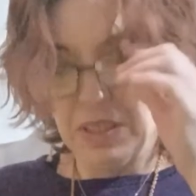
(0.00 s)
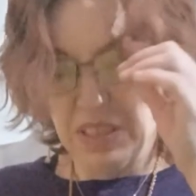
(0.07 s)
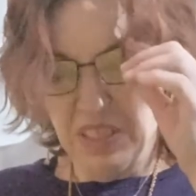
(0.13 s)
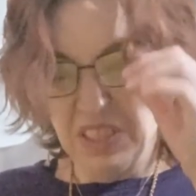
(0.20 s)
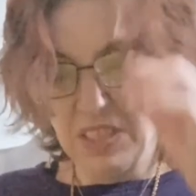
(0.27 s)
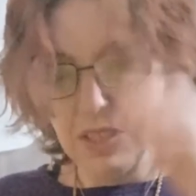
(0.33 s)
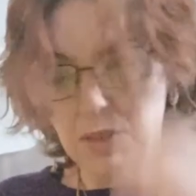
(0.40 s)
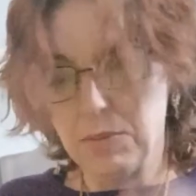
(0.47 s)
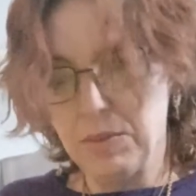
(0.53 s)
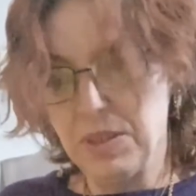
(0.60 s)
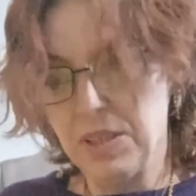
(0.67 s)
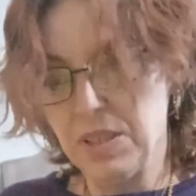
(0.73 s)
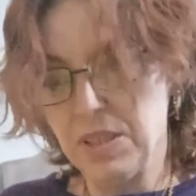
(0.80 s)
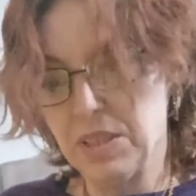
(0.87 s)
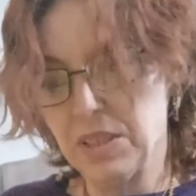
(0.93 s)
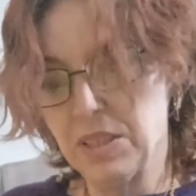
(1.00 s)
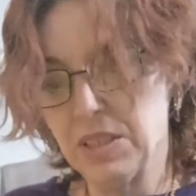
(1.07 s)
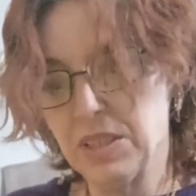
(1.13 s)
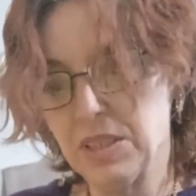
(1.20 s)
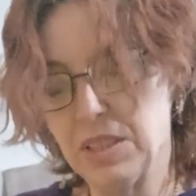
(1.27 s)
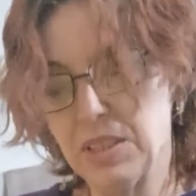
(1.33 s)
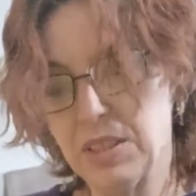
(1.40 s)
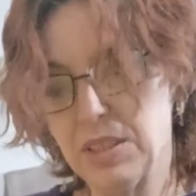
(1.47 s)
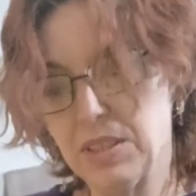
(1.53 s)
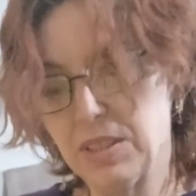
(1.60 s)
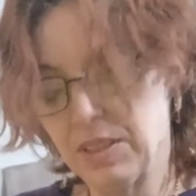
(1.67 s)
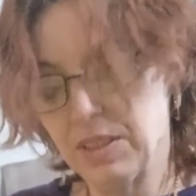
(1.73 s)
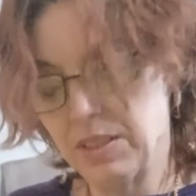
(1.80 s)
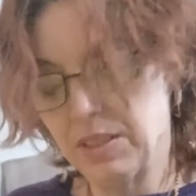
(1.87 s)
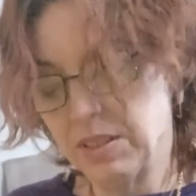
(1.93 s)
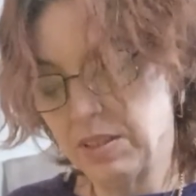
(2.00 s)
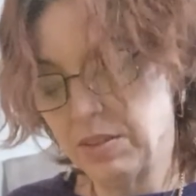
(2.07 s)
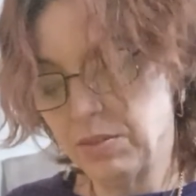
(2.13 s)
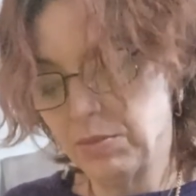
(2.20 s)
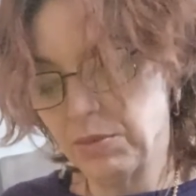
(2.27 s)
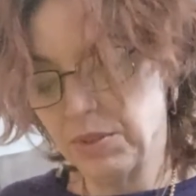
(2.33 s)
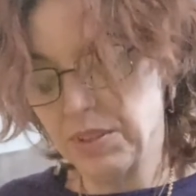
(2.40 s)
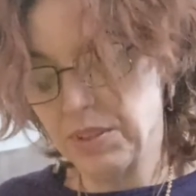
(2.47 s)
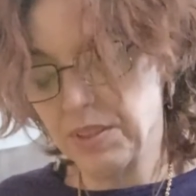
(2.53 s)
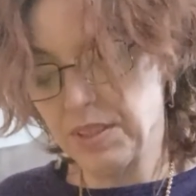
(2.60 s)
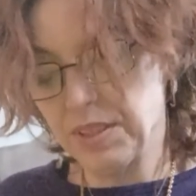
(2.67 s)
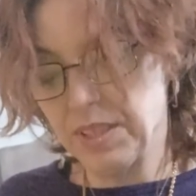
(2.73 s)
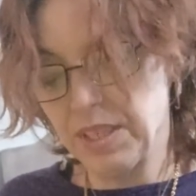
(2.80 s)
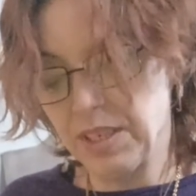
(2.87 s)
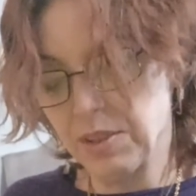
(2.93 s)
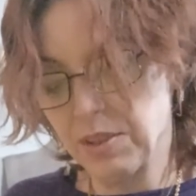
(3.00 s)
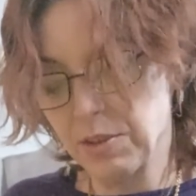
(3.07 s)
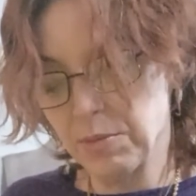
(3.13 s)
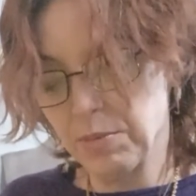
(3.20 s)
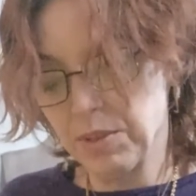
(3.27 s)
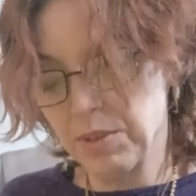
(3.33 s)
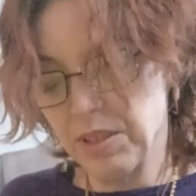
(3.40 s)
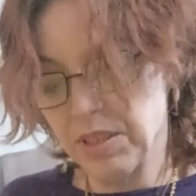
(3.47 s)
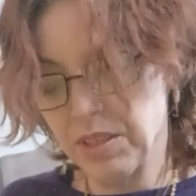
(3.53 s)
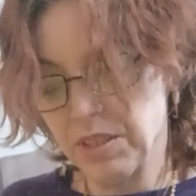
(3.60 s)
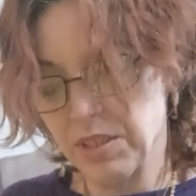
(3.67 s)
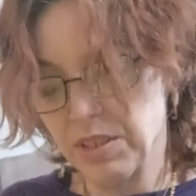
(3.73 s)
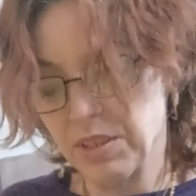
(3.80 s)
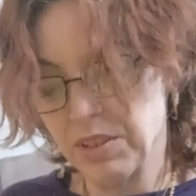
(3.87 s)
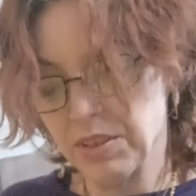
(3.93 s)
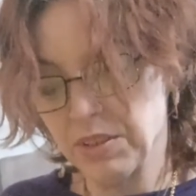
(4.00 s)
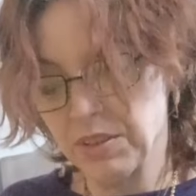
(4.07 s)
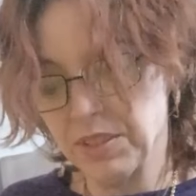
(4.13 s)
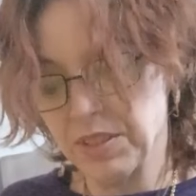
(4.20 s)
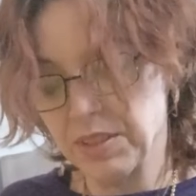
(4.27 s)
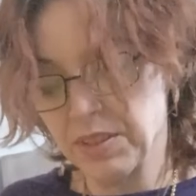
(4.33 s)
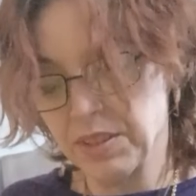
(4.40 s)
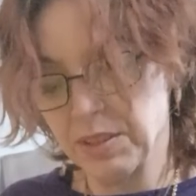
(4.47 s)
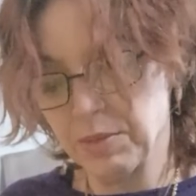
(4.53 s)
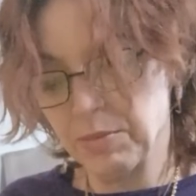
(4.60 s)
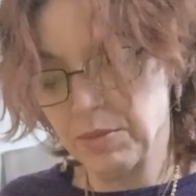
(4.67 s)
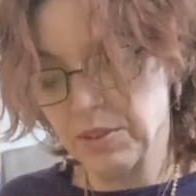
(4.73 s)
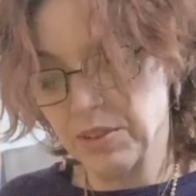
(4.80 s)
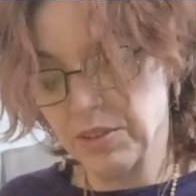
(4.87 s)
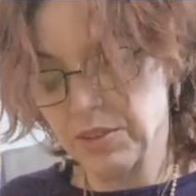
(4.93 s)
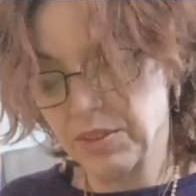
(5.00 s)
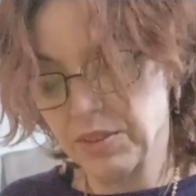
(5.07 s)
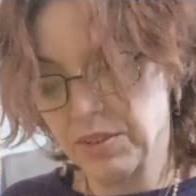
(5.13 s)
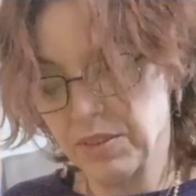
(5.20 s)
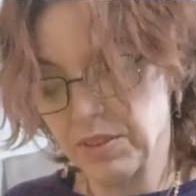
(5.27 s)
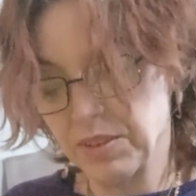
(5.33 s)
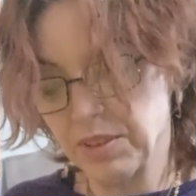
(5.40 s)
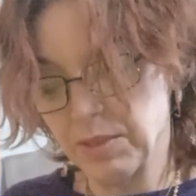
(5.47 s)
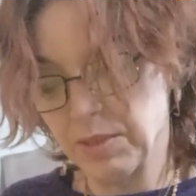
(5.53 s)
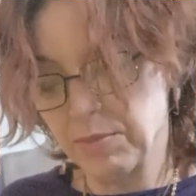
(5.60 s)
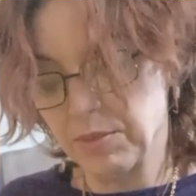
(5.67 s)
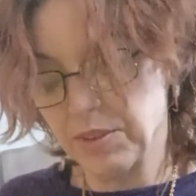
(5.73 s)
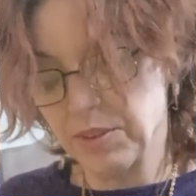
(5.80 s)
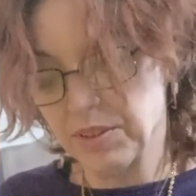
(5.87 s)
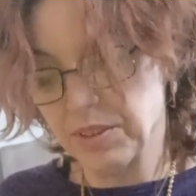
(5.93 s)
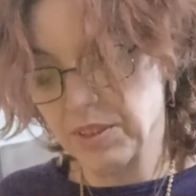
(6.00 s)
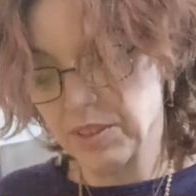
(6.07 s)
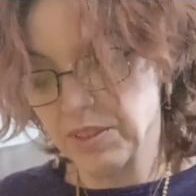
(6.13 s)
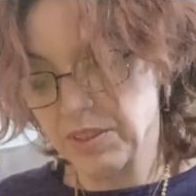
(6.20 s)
I mean, with the state coming in and all this, I'm just done.